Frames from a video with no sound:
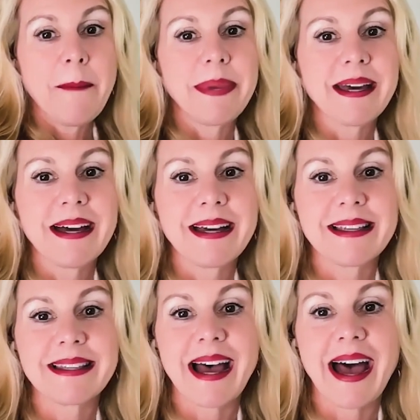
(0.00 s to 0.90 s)

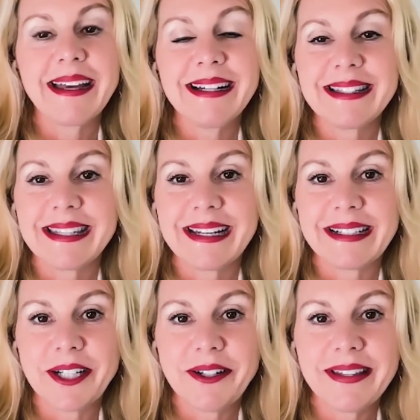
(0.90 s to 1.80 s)
because I could see
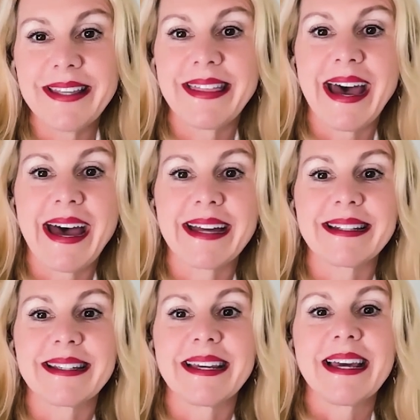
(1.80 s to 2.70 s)
clearly
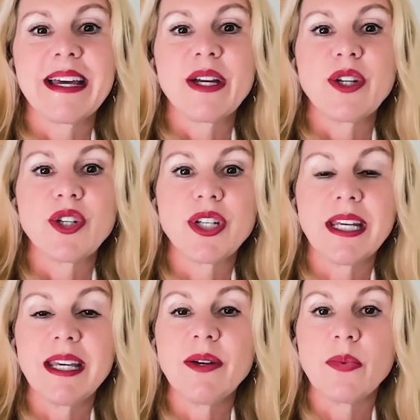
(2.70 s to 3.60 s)
that
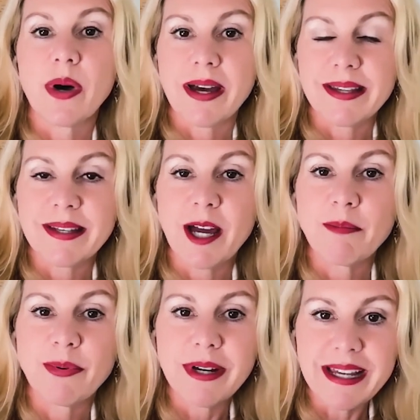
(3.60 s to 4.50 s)
she was a
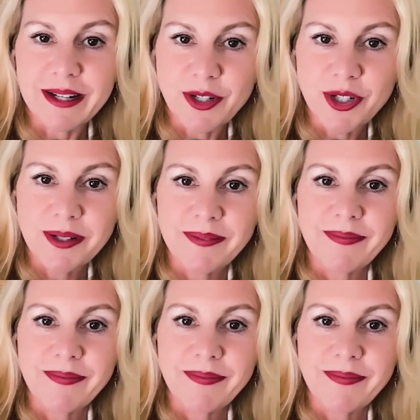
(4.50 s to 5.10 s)
bridge.